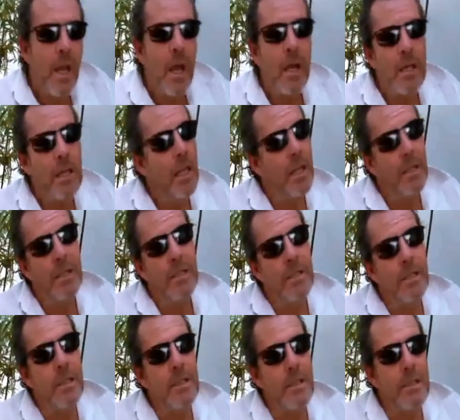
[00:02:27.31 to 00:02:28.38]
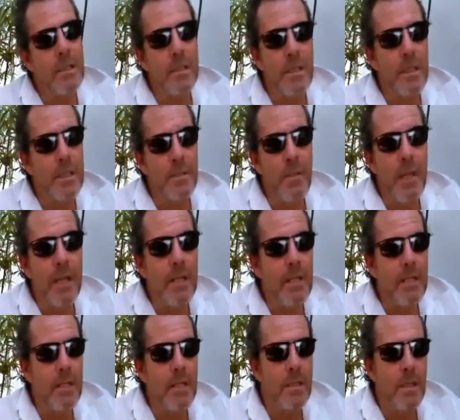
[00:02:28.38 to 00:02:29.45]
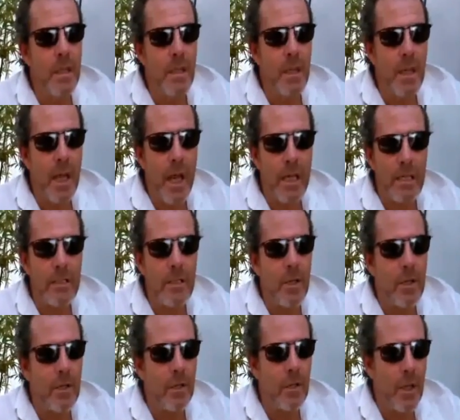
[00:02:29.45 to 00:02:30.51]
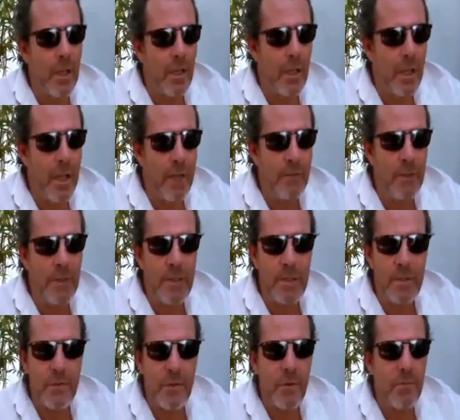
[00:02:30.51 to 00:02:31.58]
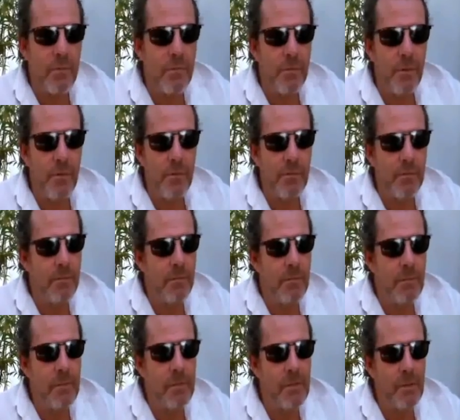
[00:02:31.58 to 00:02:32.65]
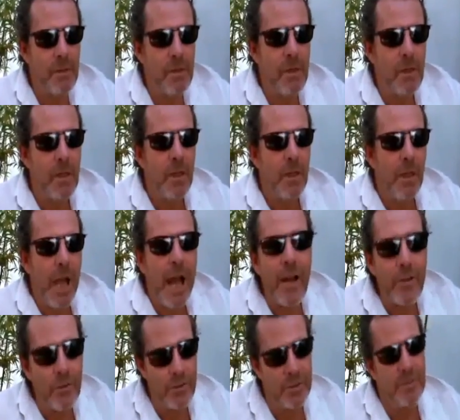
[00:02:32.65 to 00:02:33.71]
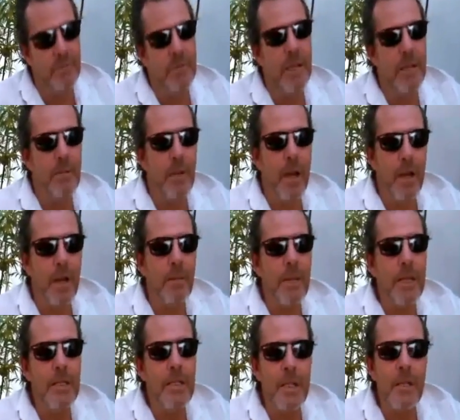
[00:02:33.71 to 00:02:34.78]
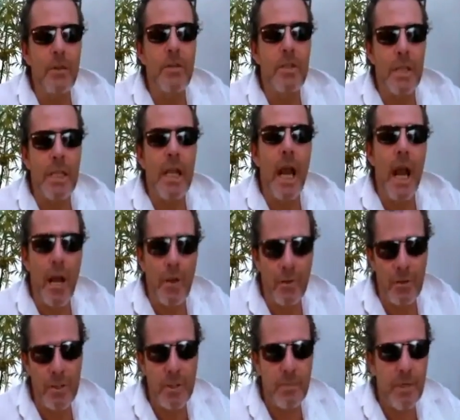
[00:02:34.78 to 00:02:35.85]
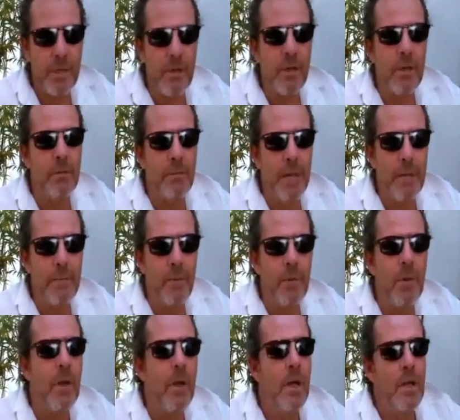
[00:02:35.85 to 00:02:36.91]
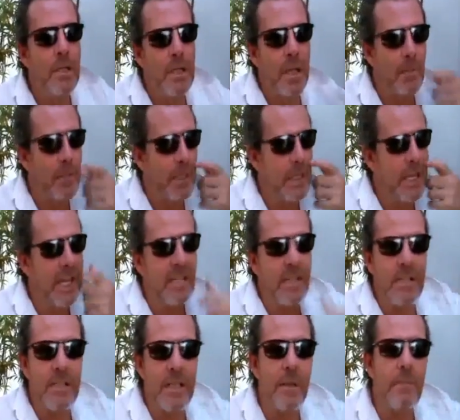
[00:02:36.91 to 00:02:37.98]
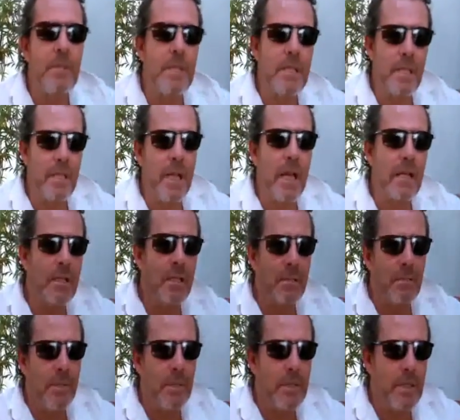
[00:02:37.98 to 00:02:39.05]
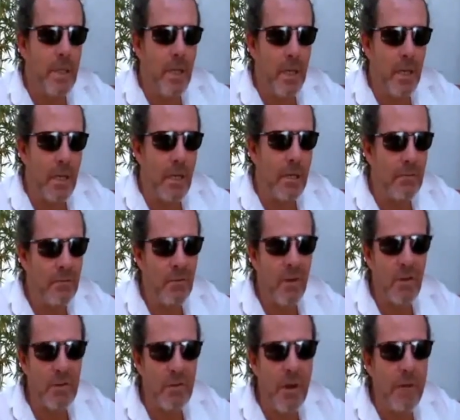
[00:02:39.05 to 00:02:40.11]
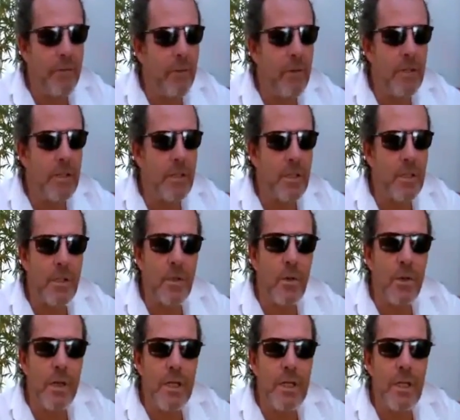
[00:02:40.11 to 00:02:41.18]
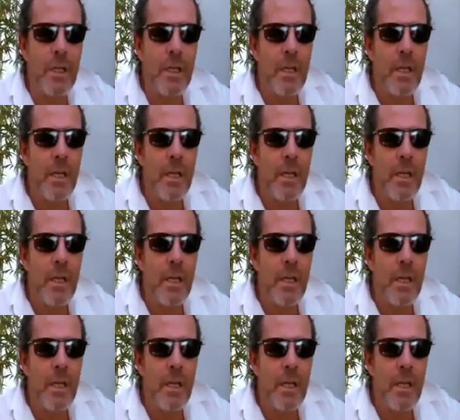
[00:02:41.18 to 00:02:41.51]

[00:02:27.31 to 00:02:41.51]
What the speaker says: Yeah, this isn't just me. This is anecdotal evidence from hundreds of people, and I mean seriously hundreds of people, some connected, some disconnected, but cross-reference the stories.